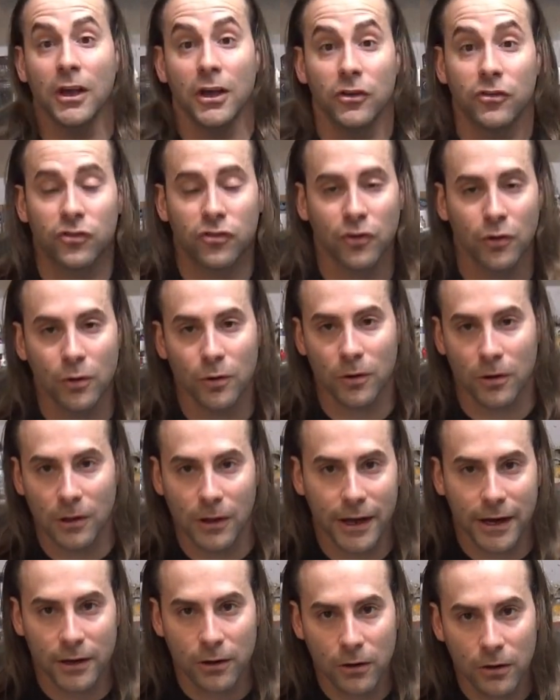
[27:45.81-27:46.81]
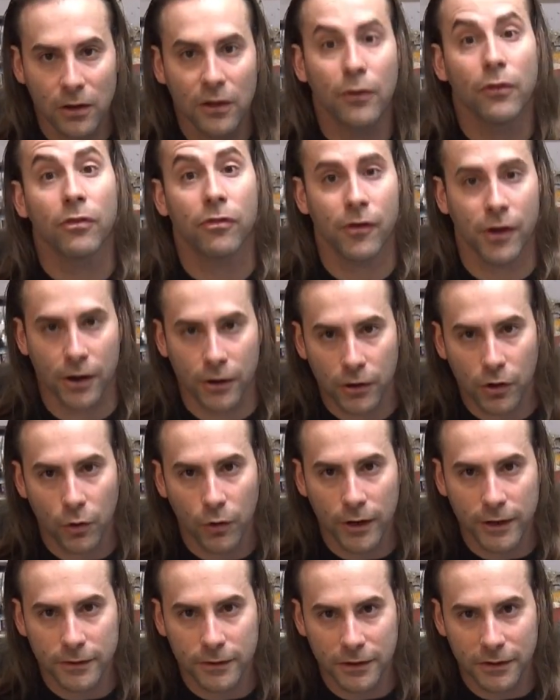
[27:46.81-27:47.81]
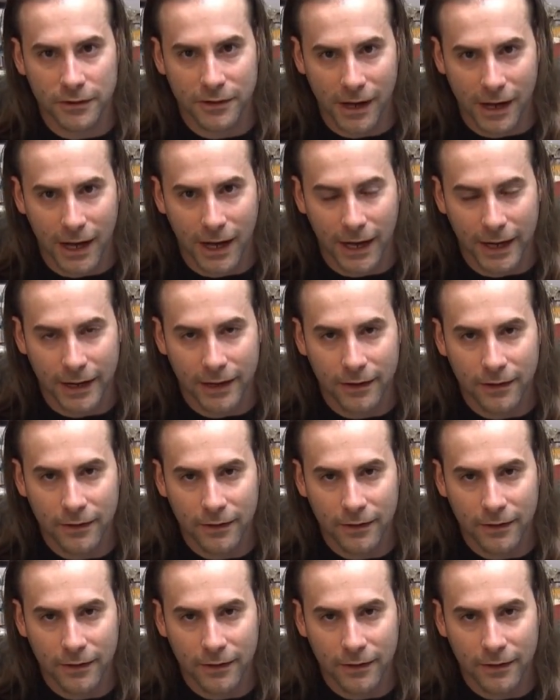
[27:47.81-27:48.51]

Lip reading: Is sooner or later, they're going to die.